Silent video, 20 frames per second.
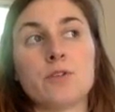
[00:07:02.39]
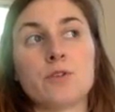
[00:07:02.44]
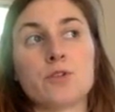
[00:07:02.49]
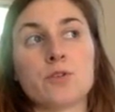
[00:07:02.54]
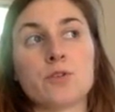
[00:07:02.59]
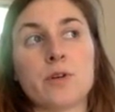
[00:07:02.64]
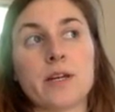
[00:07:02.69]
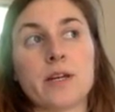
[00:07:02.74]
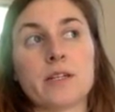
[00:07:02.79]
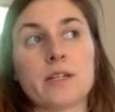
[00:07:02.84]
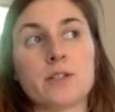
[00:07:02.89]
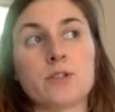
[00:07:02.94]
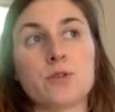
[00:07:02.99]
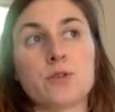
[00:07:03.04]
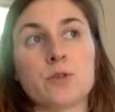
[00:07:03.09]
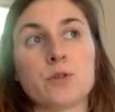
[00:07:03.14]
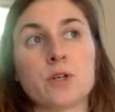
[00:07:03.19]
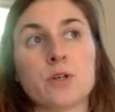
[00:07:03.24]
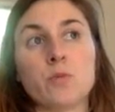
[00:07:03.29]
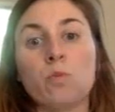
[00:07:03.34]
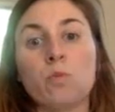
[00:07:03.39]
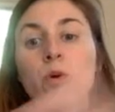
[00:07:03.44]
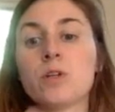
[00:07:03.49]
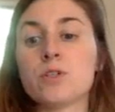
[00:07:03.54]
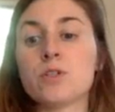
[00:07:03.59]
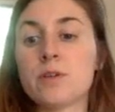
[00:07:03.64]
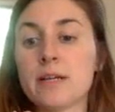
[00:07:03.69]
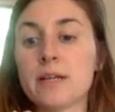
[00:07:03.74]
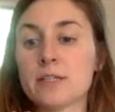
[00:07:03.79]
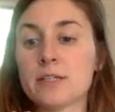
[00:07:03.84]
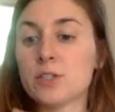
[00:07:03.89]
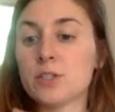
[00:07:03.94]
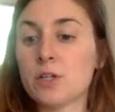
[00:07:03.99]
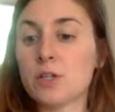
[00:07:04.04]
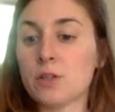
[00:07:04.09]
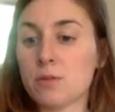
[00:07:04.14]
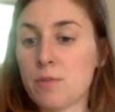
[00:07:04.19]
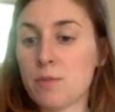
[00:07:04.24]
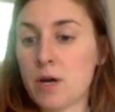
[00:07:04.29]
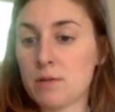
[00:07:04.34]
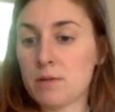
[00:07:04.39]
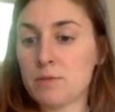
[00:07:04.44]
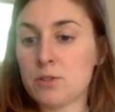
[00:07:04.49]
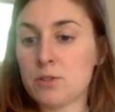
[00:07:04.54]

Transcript: strand to occur in one direction on the bottom